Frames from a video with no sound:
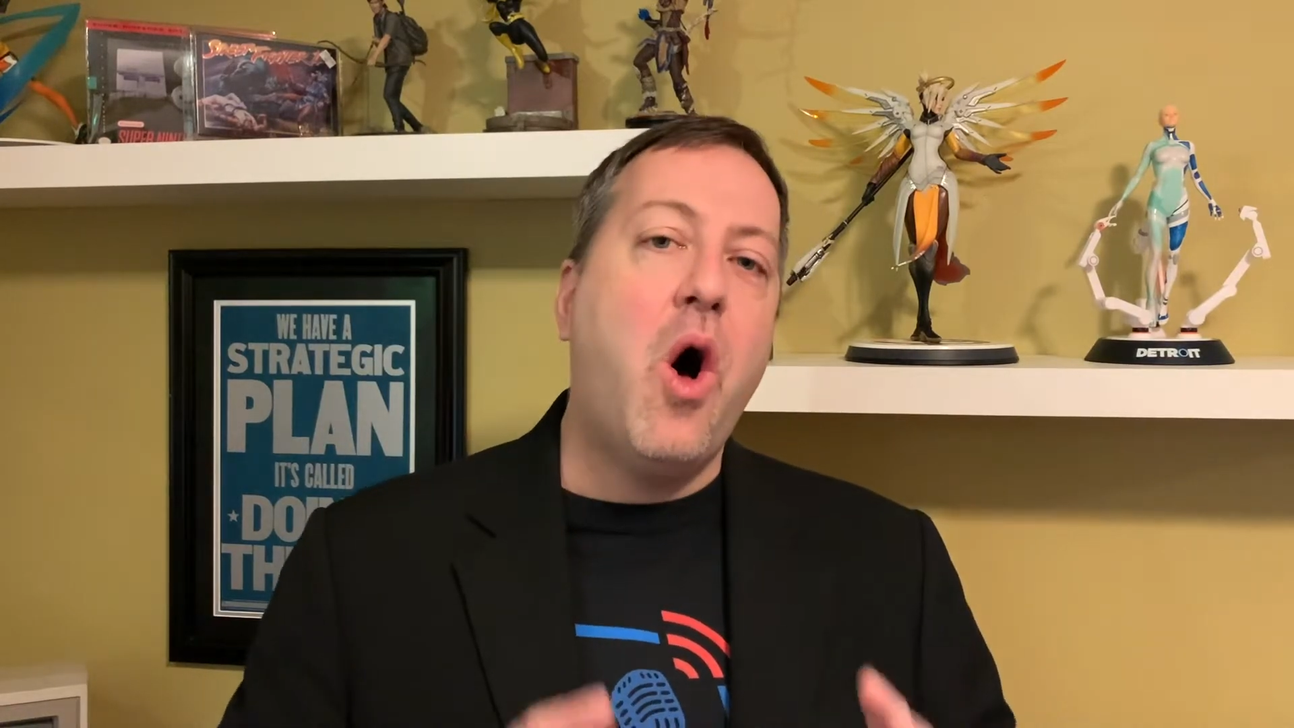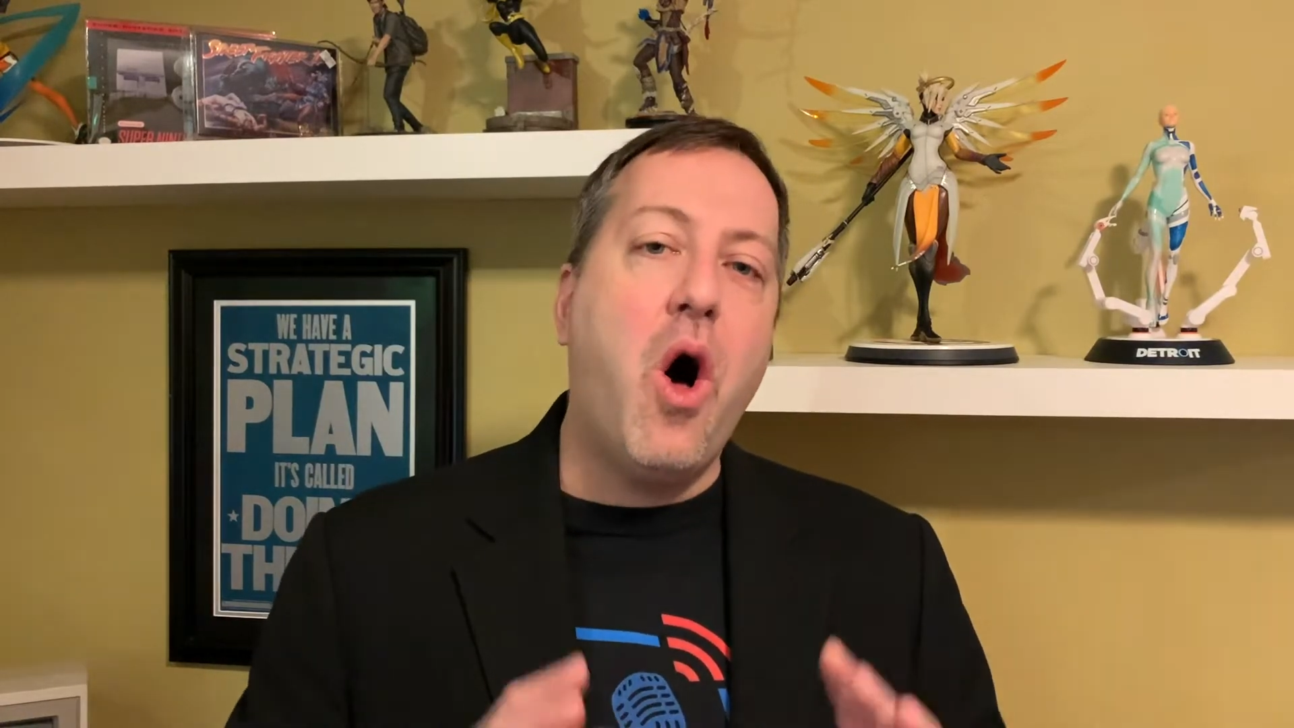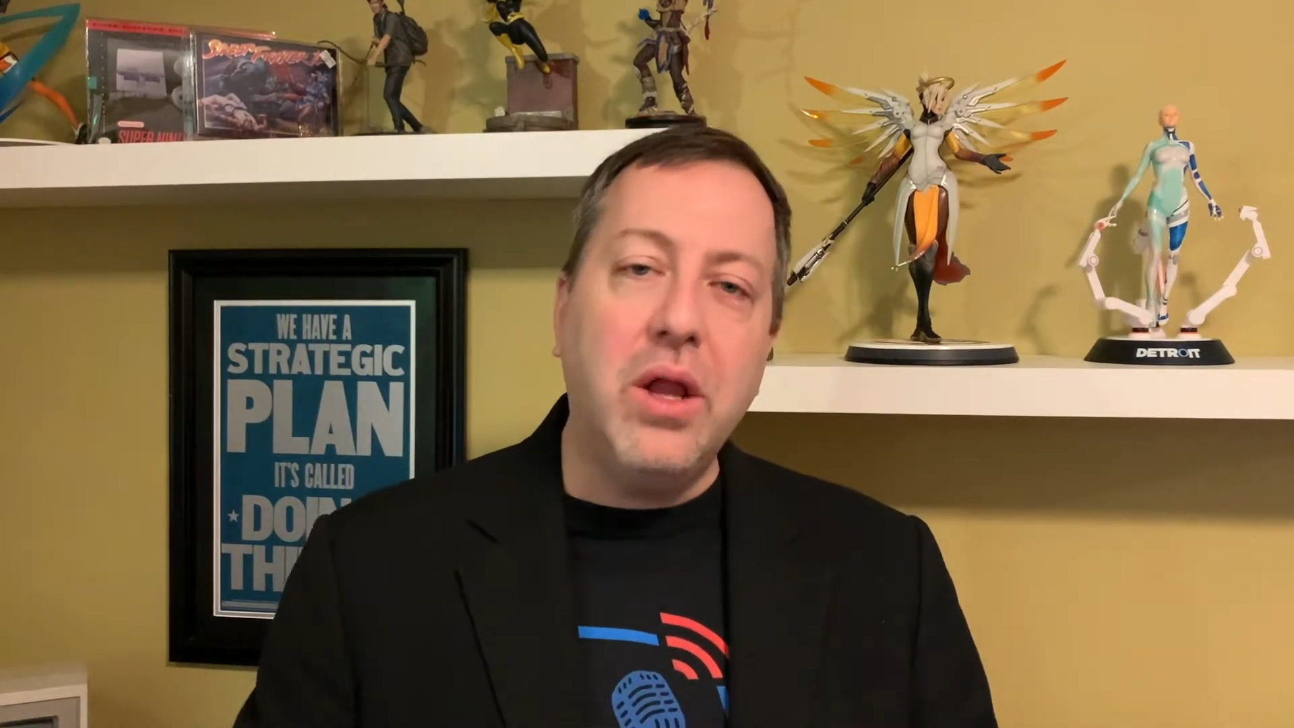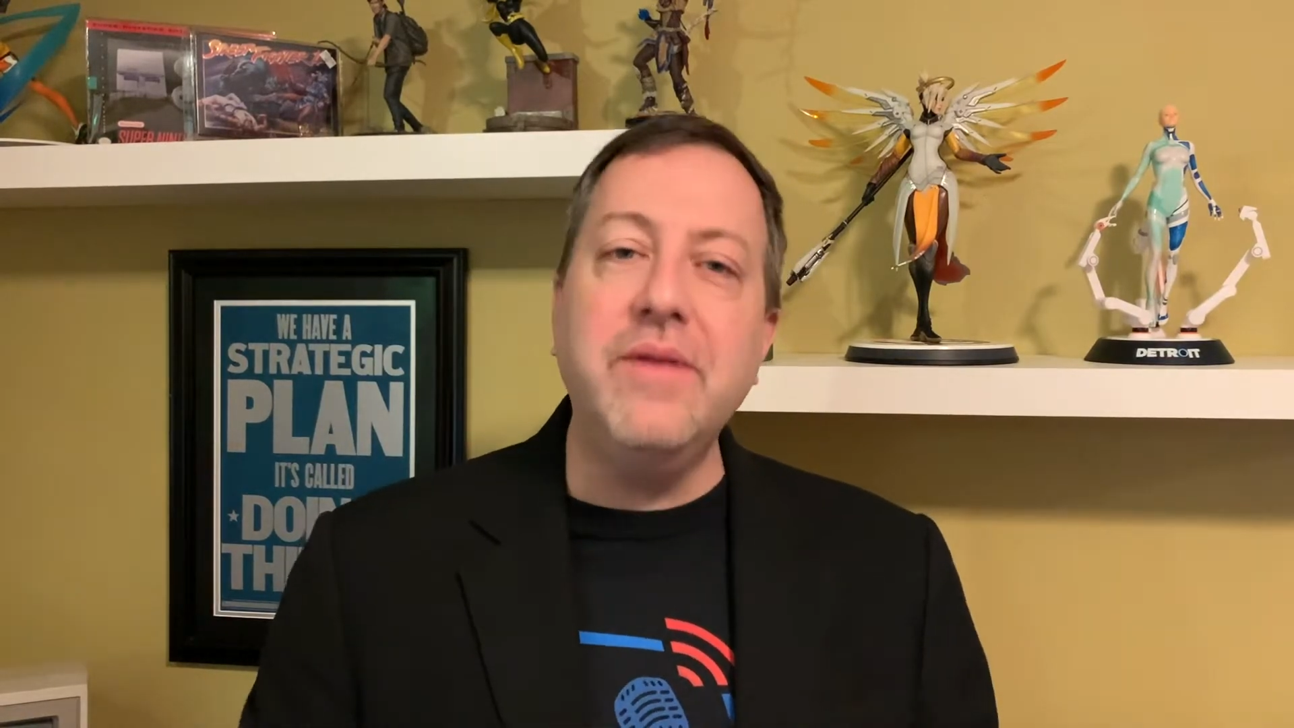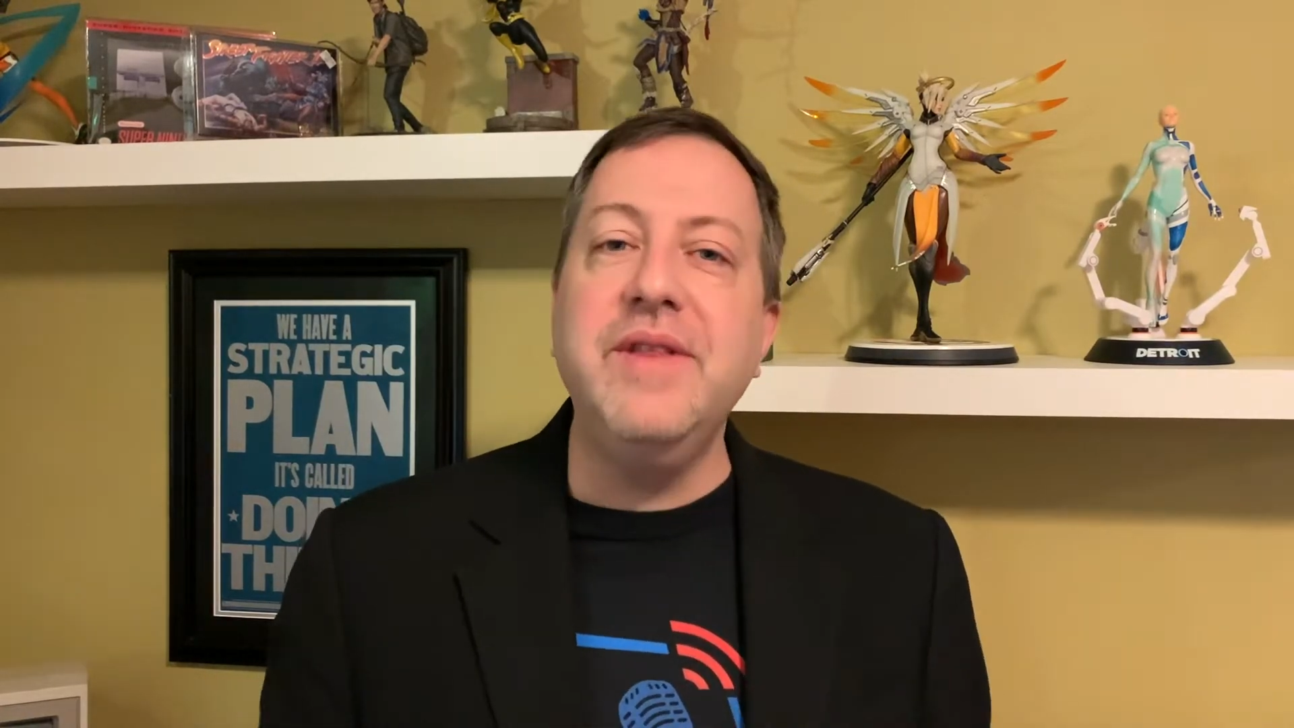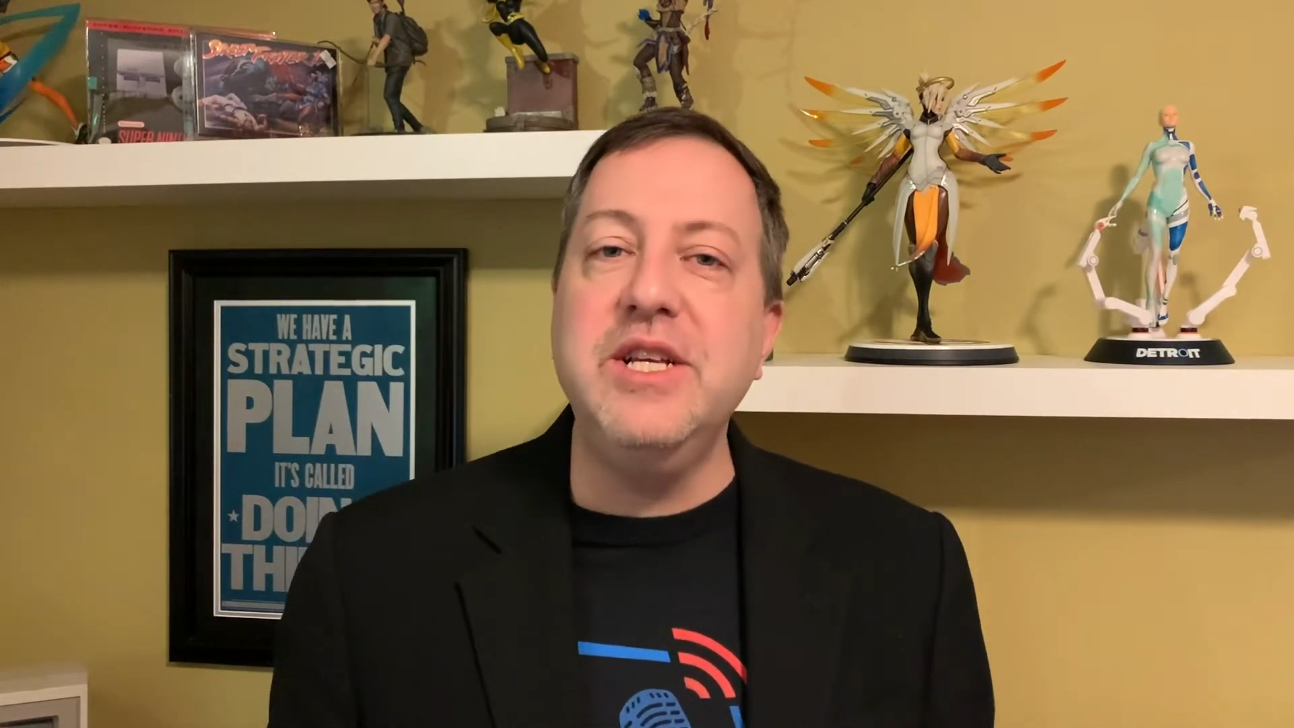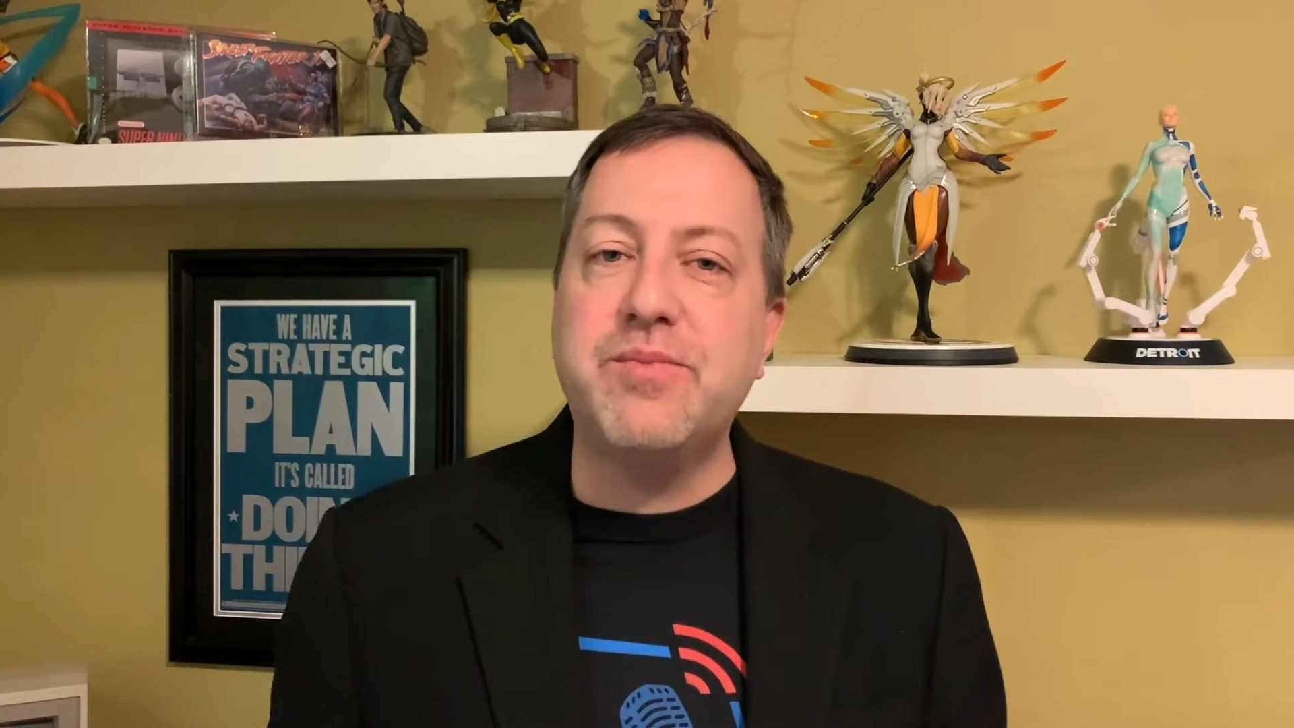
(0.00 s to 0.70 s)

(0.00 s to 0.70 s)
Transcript: All of these